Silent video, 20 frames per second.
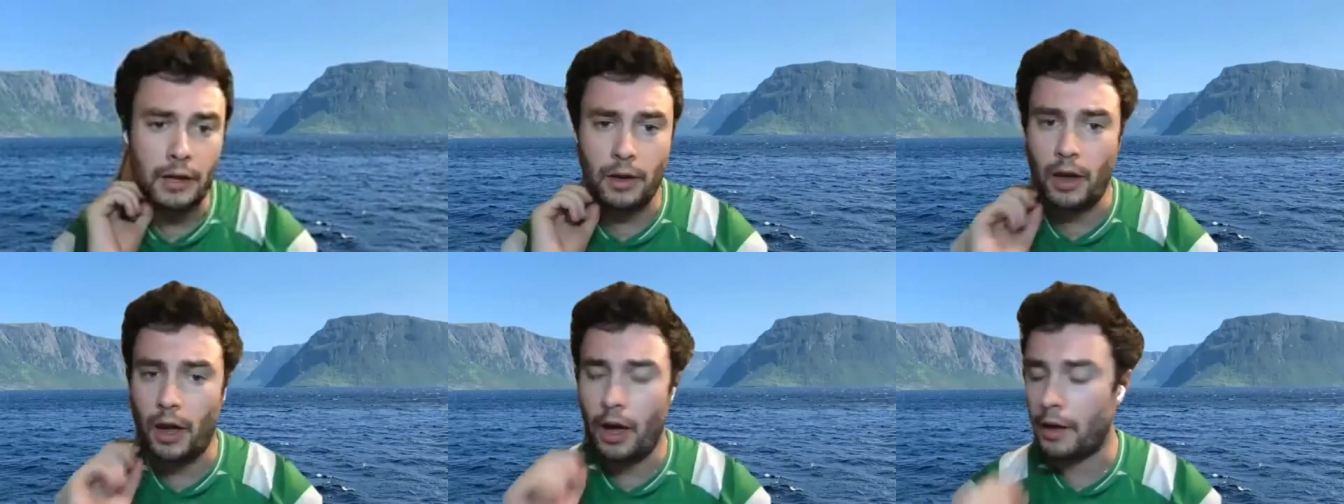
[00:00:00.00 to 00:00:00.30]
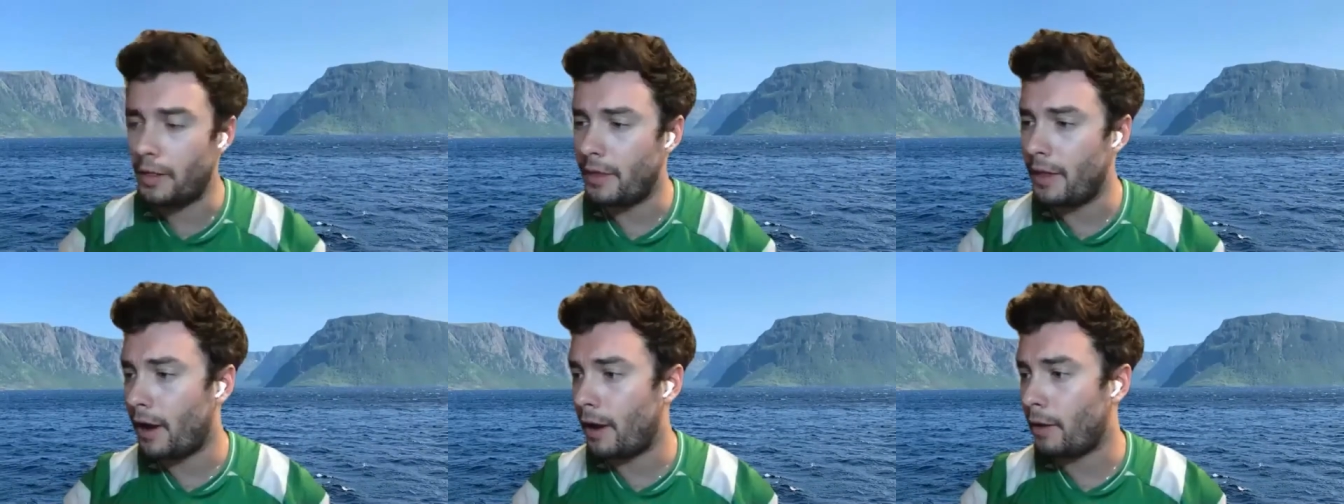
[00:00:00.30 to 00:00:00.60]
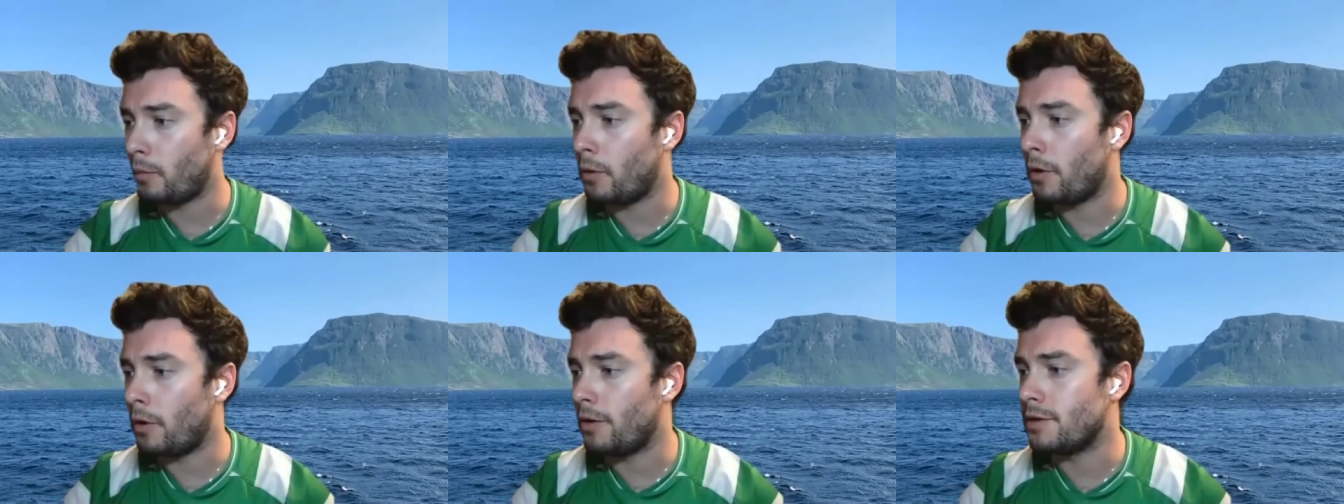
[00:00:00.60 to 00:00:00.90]

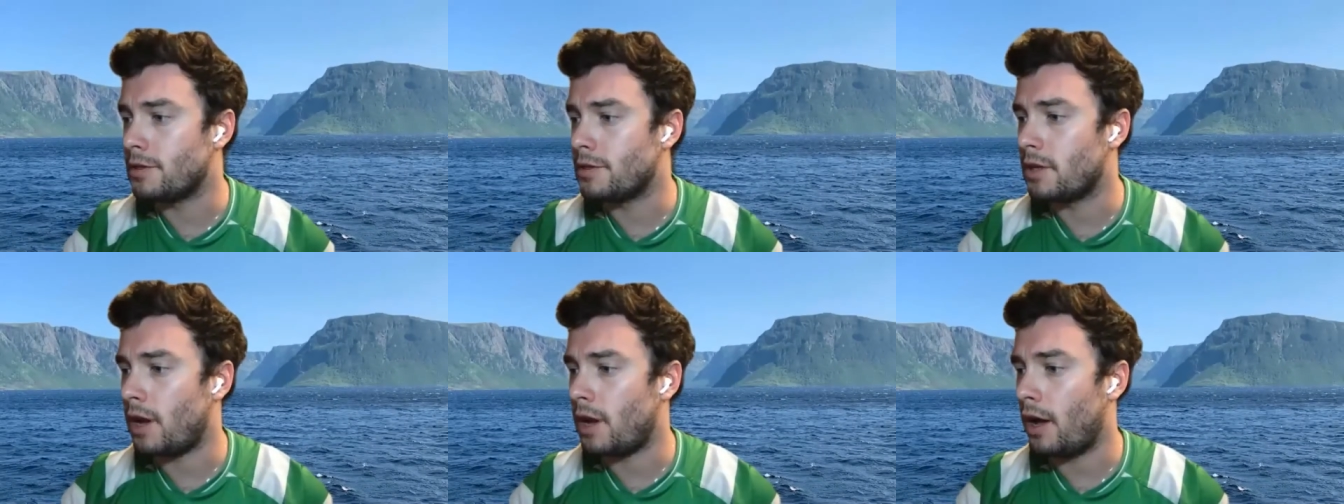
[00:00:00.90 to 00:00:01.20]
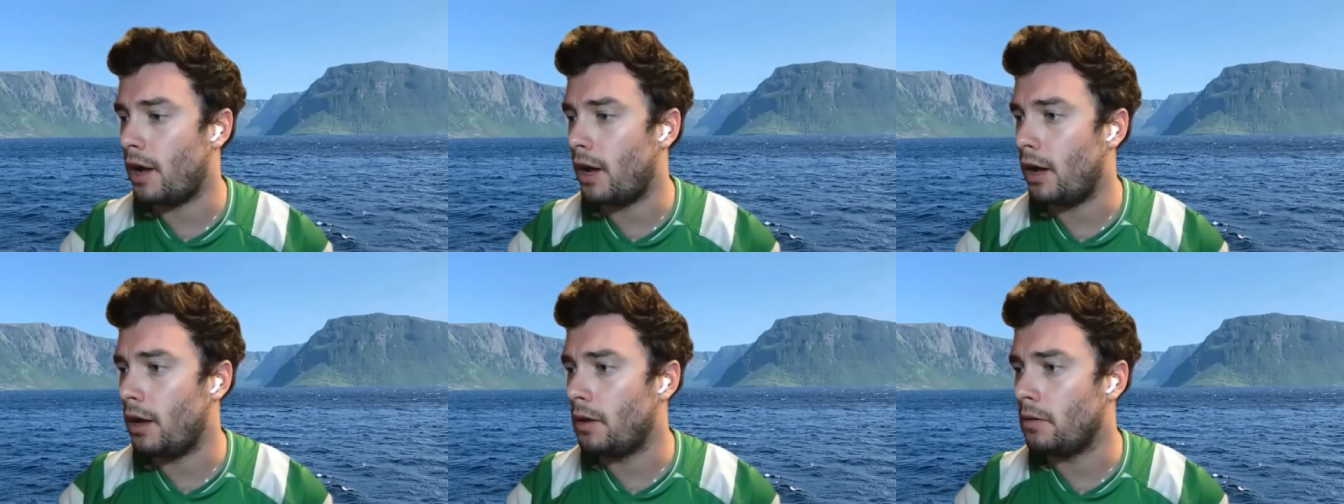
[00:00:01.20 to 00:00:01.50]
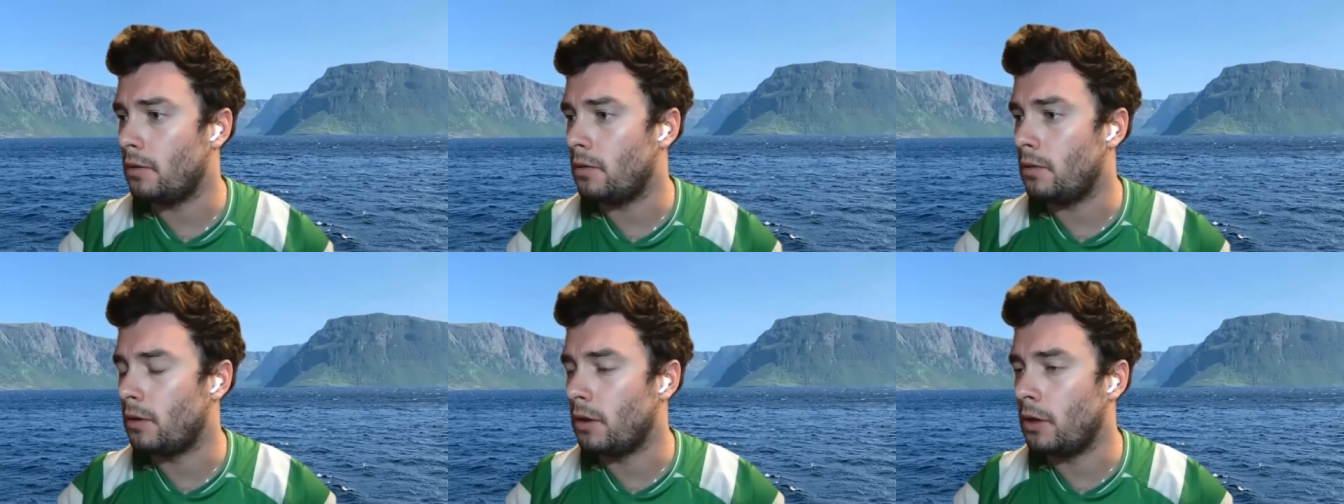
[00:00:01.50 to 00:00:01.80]
that was,
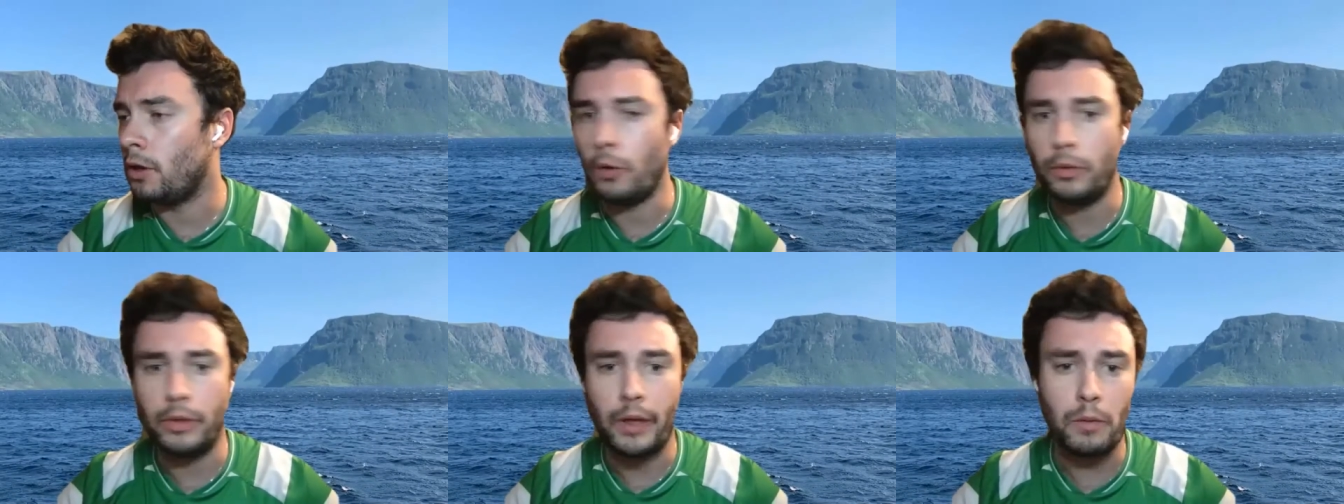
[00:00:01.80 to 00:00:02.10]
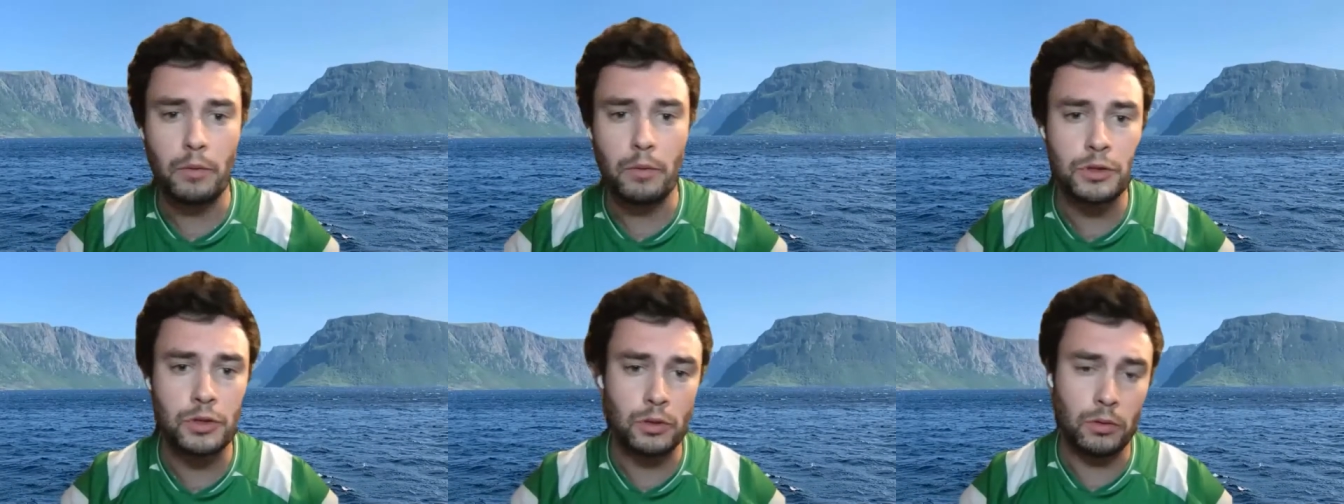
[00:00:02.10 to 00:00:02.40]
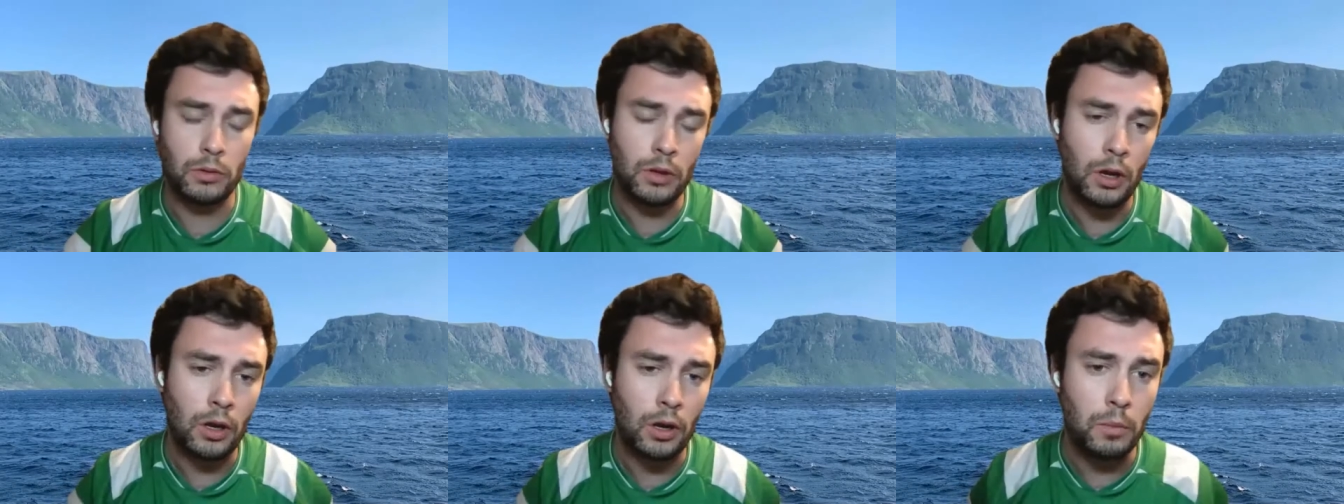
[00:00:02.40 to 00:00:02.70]
that was
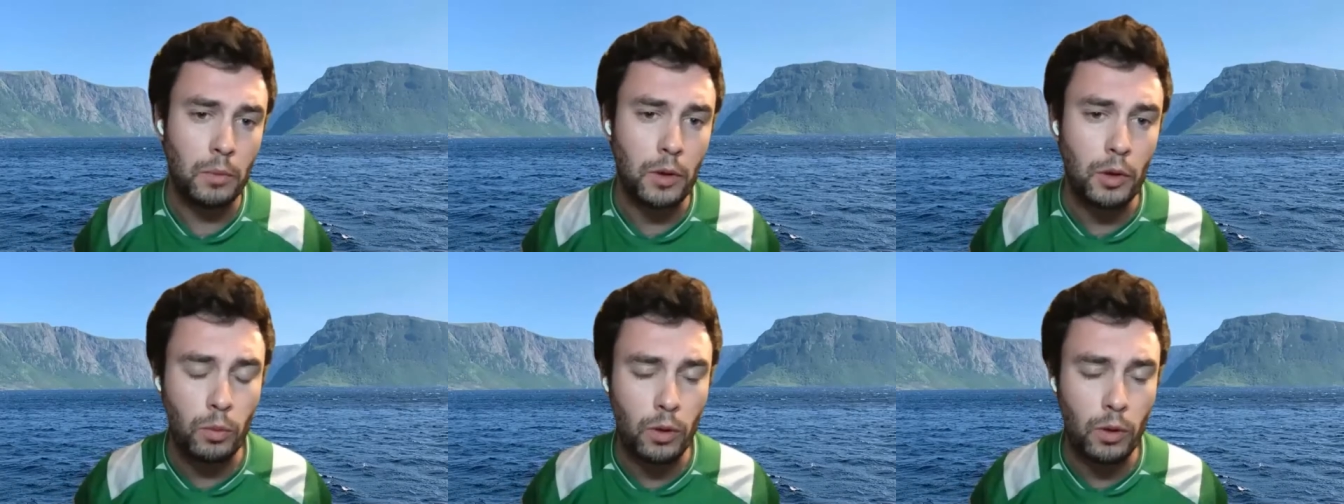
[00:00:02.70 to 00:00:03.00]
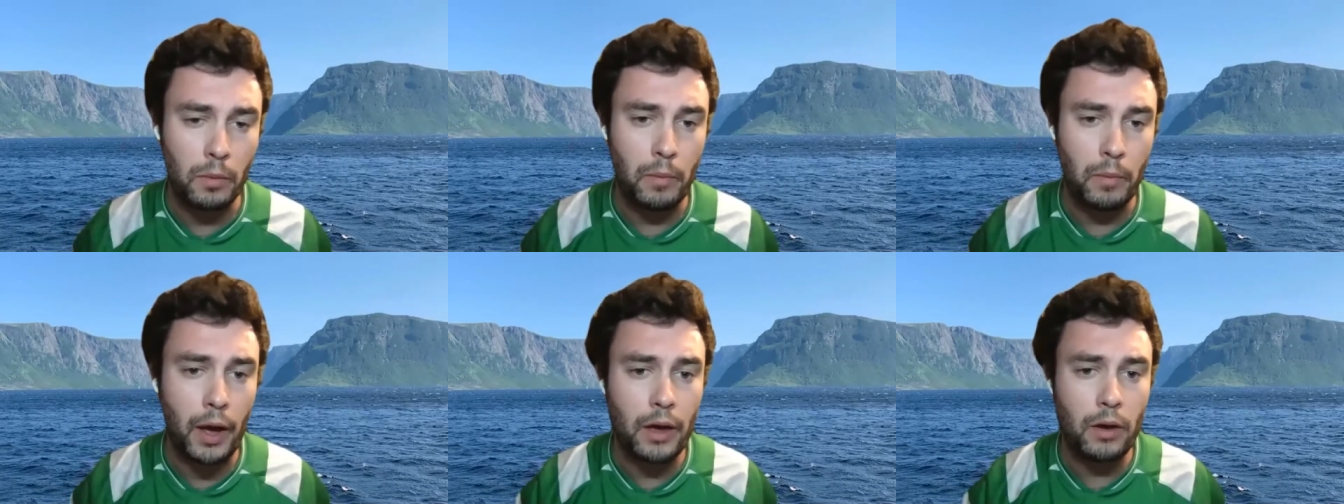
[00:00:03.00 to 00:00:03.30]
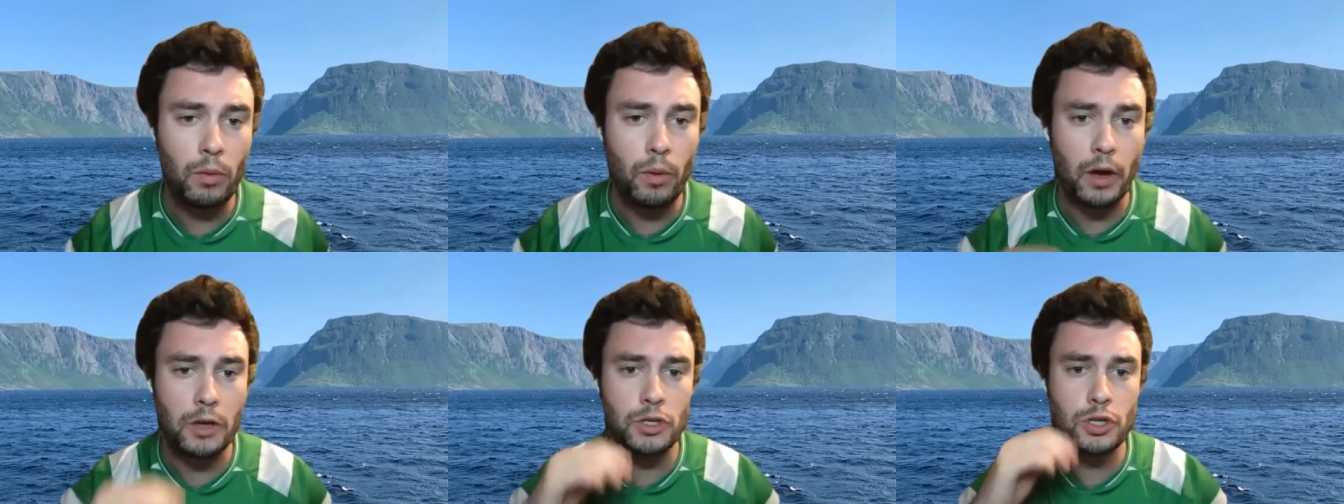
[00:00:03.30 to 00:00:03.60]
certainly going to be one of my
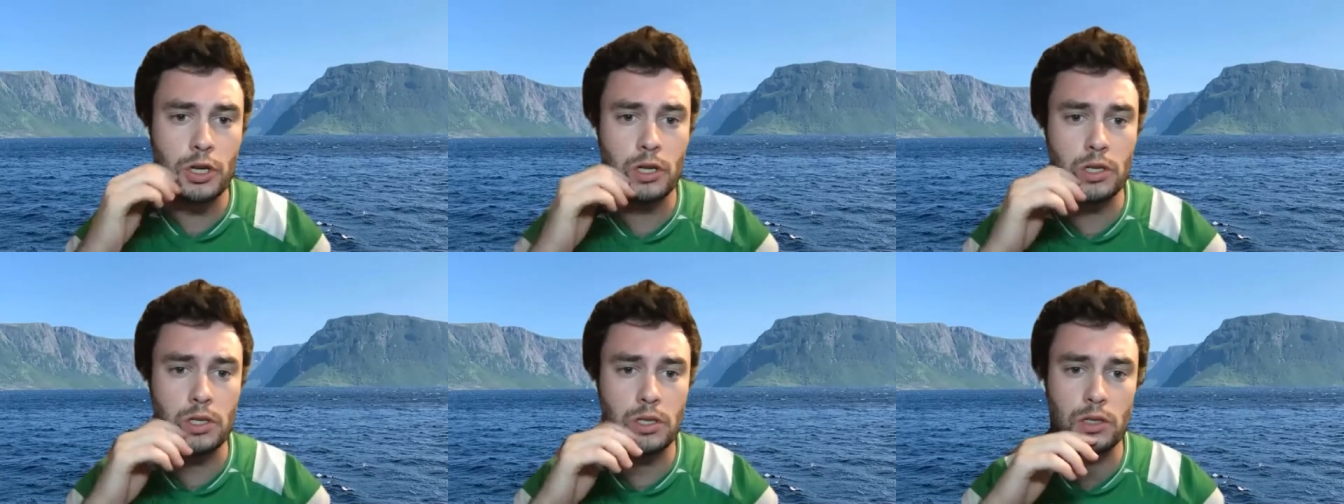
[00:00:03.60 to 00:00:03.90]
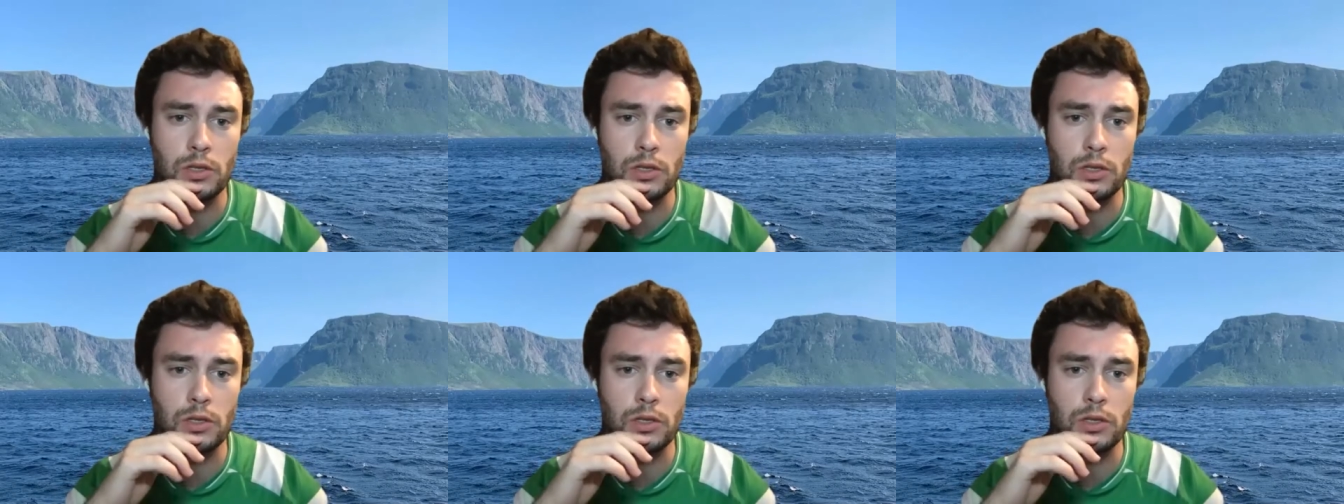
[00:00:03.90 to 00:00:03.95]
questions,